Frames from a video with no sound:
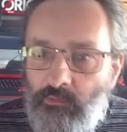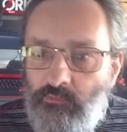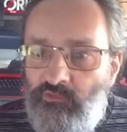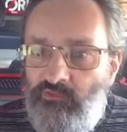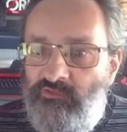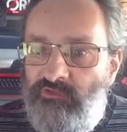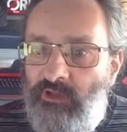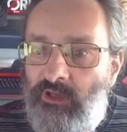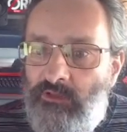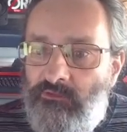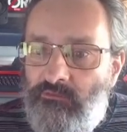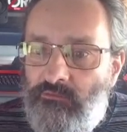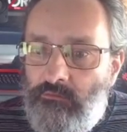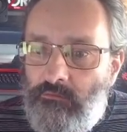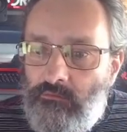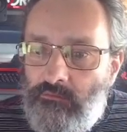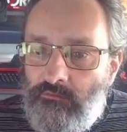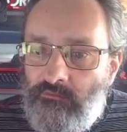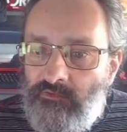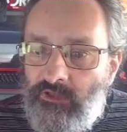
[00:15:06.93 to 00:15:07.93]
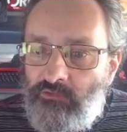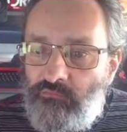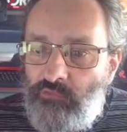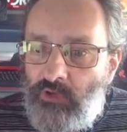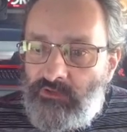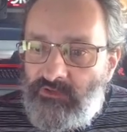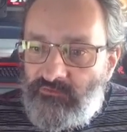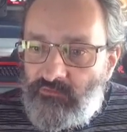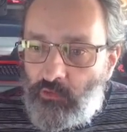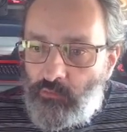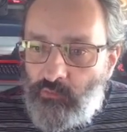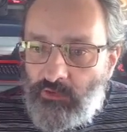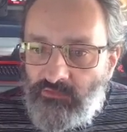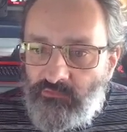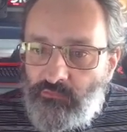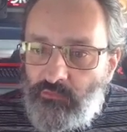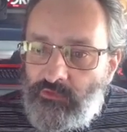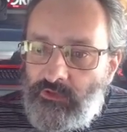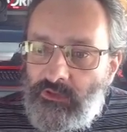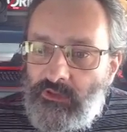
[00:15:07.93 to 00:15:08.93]
the start. So that one is
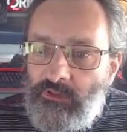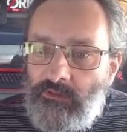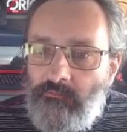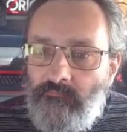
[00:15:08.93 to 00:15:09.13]
always running.